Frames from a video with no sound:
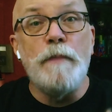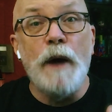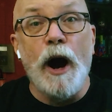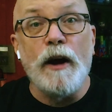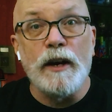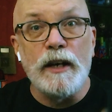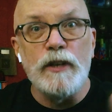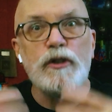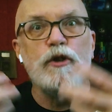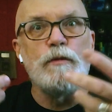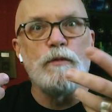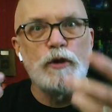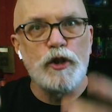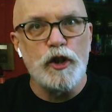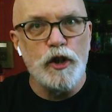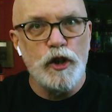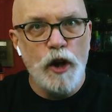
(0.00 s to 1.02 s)
our
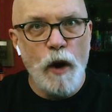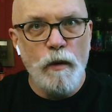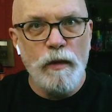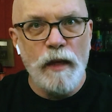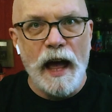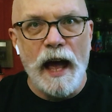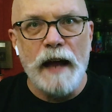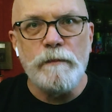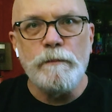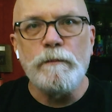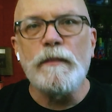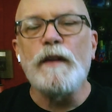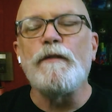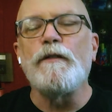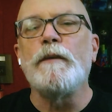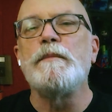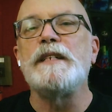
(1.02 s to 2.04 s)
consumers know that
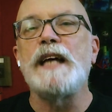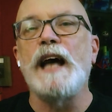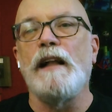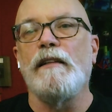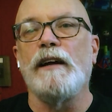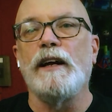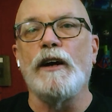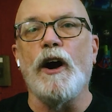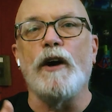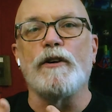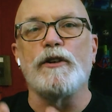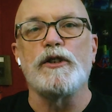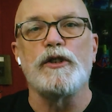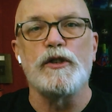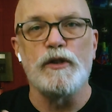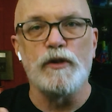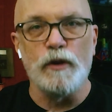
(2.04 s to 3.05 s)
from telling our
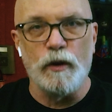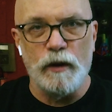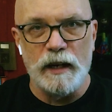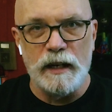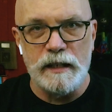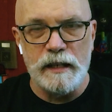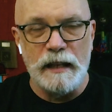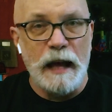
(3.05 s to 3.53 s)
stories.